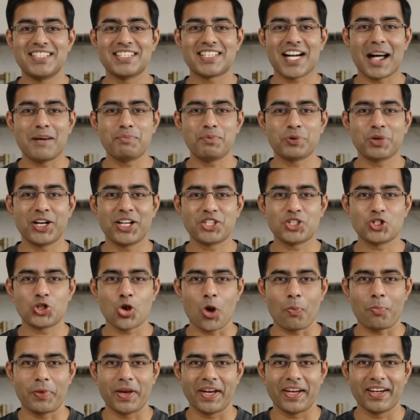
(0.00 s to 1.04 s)
Time to get
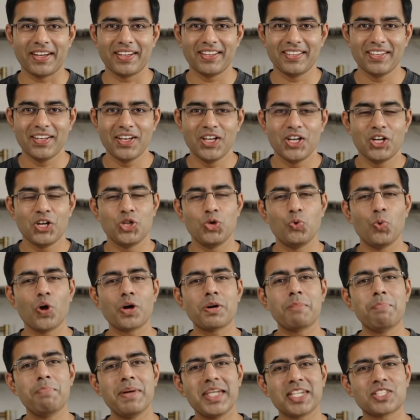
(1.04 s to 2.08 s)
chopping. You want a
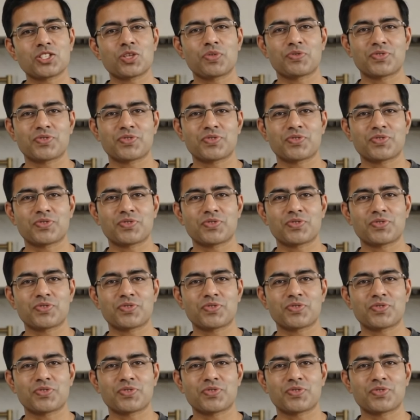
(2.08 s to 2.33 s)
mix of